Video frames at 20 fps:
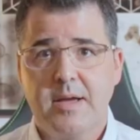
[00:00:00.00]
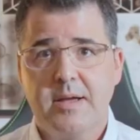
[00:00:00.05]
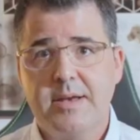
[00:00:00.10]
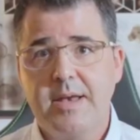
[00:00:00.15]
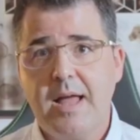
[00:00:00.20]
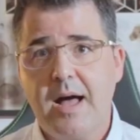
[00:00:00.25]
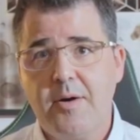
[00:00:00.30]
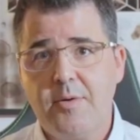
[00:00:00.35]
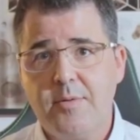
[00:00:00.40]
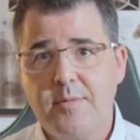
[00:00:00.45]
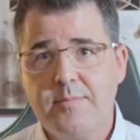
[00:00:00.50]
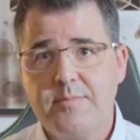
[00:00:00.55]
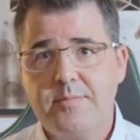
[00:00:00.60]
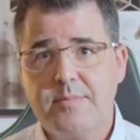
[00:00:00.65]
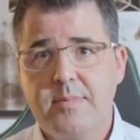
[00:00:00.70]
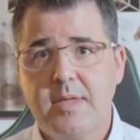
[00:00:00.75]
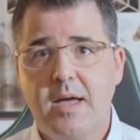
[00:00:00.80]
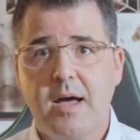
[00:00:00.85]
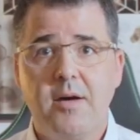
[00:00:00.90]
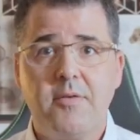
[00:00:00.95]
Now,
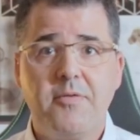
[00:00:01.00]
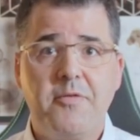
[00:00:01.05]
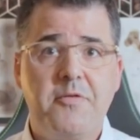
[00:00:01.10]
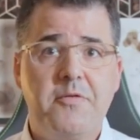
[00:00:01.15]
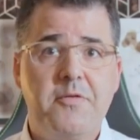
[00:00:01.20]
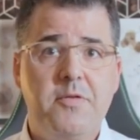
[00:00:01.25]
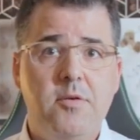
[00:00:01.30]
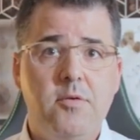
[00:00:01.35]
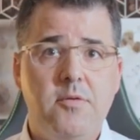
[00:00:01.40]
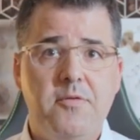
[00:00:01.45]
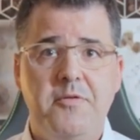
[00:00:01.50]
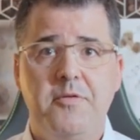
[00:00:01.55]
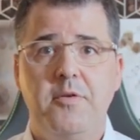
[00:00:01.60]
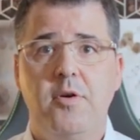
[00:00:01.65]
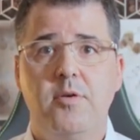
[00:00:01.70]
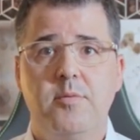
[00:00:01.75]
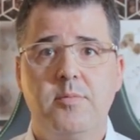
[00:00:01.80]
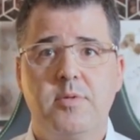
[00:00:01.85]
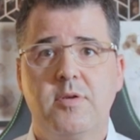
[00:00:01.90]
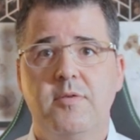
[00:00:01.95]
there are few
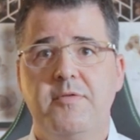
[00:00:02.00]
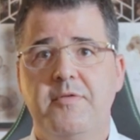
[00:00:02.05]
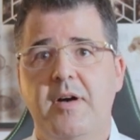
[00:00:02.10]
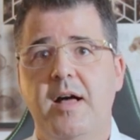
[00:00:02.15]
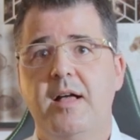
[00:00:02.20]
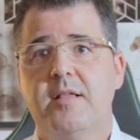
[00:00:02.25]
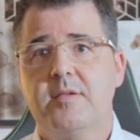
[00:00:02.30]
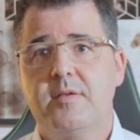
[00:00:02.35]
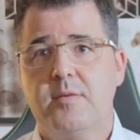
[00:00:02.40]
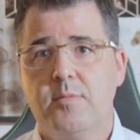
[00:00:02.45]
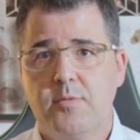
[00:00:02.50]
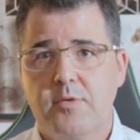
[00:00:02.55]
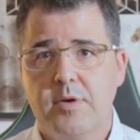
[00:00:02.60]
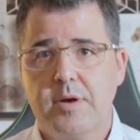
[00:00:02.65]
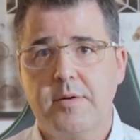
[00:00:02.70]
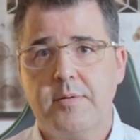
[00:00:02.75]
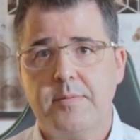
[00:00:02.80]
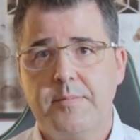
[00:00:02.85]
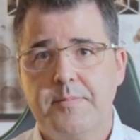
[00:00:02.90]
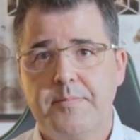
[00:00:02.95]
forms of
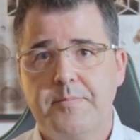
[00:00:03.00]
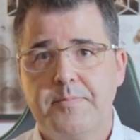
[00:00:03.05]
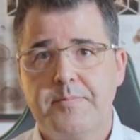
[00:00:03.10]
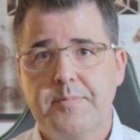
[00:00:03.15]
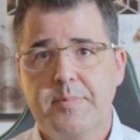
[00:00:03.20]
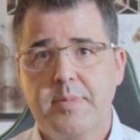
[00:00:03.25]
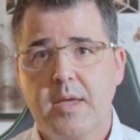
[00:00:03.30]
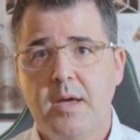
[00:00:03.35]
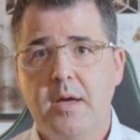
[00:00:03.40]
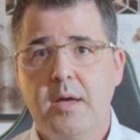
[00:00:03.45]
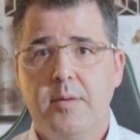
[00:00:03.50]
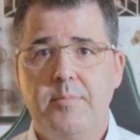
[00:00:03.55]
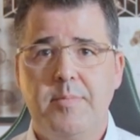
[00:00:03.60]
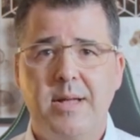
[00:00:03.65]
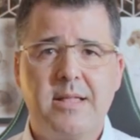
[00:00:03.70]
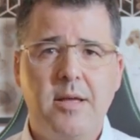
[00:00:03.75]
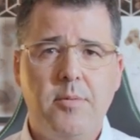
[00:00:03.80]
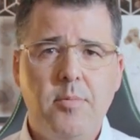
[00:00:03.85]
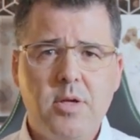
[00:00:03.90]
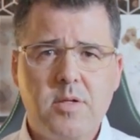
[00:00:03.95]
ransomware,
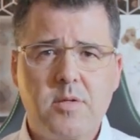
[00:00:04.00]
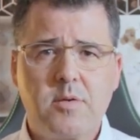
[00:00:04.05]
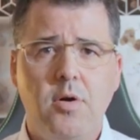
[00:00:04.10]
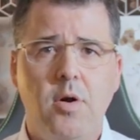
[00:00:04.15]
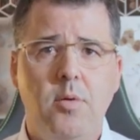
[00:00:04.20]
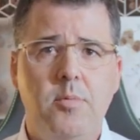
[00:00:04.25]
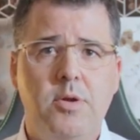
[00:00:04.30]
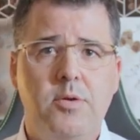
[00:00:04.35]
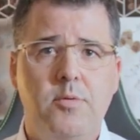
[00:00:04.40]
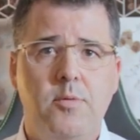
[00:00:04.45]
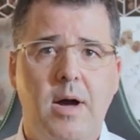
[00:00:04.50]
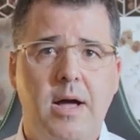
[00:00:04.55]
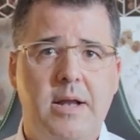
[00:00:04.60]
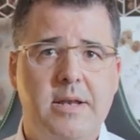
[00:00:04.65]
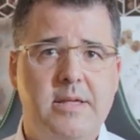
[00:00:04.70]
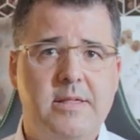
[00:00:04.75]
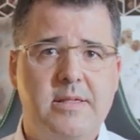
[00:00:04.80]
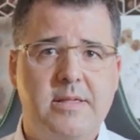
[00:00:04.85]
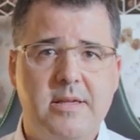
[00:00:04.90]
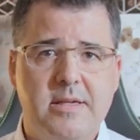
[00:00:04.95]
but the most common
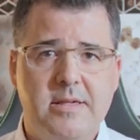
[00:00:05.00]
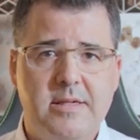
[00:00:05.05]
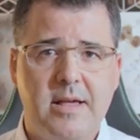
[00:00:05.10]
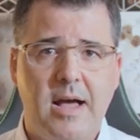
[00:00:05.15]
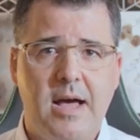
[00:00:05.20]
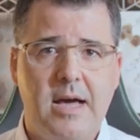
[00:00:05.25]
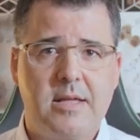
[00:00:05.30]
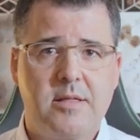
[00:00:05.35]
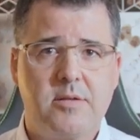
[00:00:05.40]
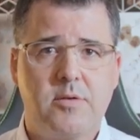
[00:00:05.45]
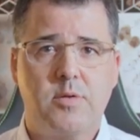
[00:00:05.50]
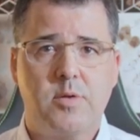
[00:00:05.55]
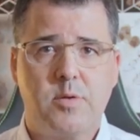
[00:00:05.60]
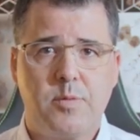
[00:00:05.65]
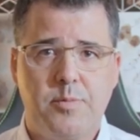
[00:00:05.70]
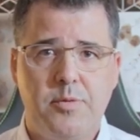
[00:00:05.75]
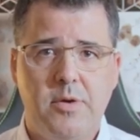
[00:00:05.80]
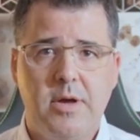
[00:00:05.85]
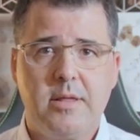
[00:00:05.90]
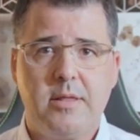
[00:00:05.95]
one is designed to
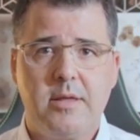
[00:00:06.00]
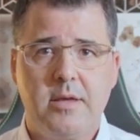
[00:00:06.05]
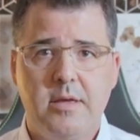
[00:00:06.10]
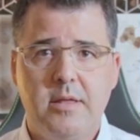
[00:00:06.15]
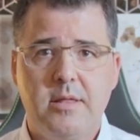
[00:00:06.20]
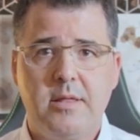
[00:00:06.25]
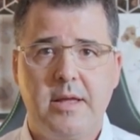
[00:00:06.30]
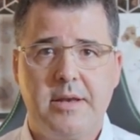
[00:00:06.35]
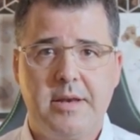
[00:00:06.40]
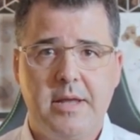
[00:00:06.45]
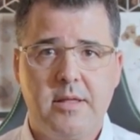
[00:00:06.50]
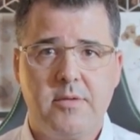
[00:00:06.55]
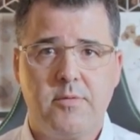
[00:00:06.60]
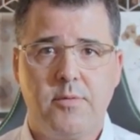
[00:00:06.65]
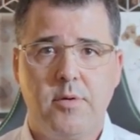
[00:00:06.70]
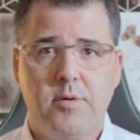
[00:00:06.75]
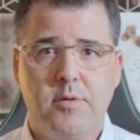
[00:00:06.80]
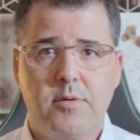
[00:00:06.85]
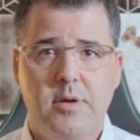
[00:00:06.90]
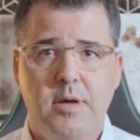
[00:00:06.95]
spread in the
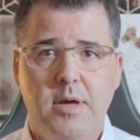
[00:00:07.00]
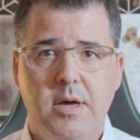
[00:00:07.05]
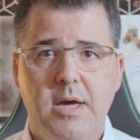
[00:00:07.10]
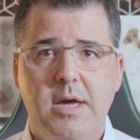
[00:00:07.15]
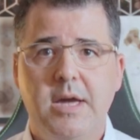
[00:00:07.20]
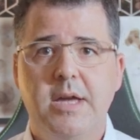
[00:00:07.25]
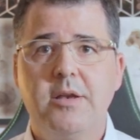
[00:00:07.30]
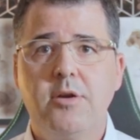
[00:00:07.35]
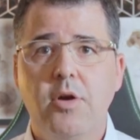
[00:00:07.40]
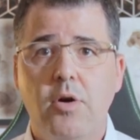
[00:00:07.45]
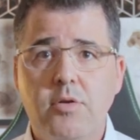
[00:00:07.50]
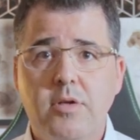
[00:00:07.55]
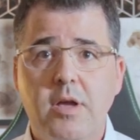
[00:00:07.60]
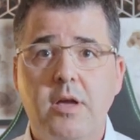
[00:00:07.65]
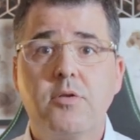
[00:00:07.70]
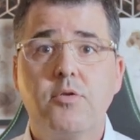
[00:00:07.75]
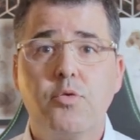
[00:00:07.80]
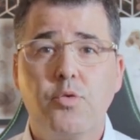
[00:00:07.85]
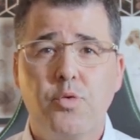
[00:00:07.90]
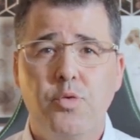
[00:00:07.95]
network in
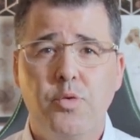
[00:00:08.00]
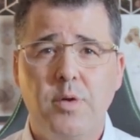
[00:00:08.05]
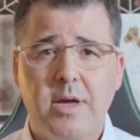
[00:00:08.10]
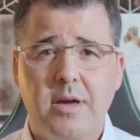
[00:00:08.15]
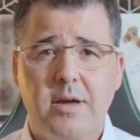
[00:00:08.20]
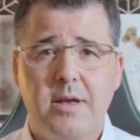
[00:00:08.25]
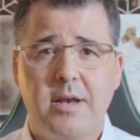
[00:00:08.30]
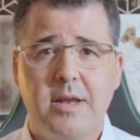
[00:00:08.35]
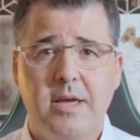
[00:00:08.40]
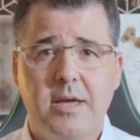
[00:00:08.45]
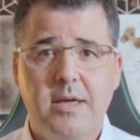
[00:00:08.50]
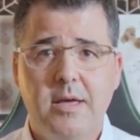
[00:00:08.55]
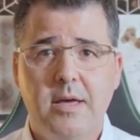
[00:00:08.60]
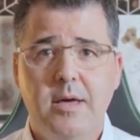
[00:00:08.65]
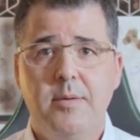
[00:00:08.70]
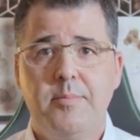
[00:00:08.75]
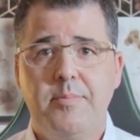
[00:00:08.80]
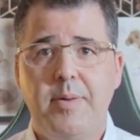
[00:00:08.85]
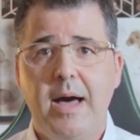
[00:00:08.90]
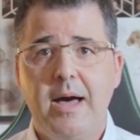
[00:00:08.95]
order to quickly
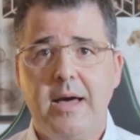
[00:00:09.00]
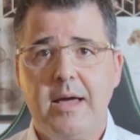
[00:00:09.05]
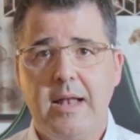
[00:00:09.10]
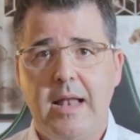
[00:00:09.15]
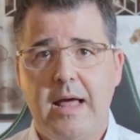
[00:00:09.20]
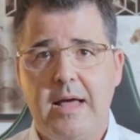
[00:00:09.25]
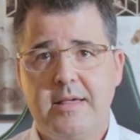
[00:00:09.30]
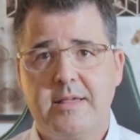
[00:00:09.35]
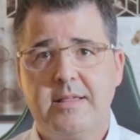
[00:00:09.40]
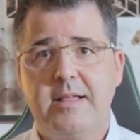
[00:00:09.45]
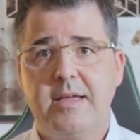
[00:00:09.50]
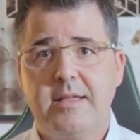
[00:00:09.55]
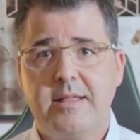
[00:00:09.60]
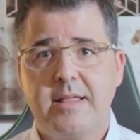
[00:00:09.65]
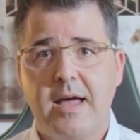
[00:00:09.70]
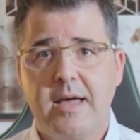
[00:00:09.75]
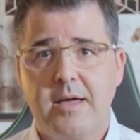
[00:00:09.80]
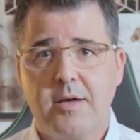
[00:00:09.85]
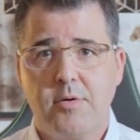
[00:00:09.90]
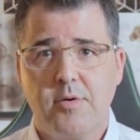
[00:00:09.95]
paralyze the
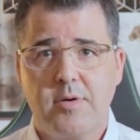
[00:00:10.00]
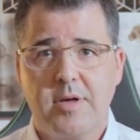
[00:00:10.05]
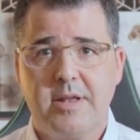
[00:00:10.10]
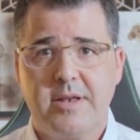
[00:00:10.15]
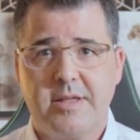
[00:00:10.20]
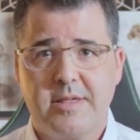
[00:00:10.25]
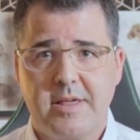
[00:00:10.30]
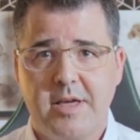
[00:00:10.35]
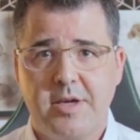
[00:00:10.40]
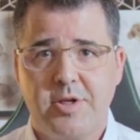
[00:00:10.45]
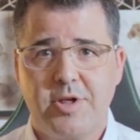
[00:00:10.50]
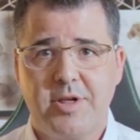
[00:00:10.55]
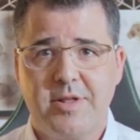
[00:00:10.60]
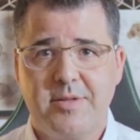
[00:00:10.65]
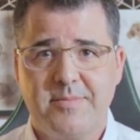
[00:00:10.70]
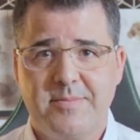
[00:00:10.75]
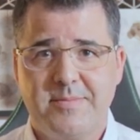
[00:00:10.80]
entire organization.